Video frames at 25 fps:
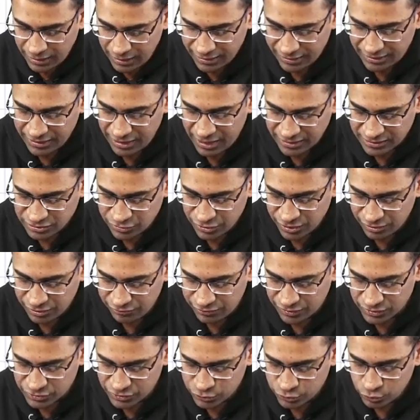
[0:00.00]
it actually
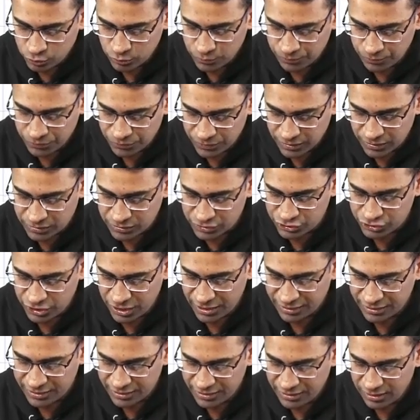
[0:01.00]
refers to
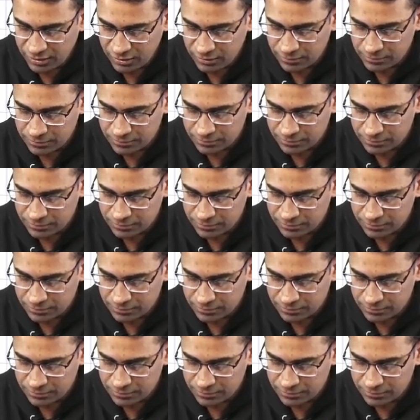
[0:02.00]
genetical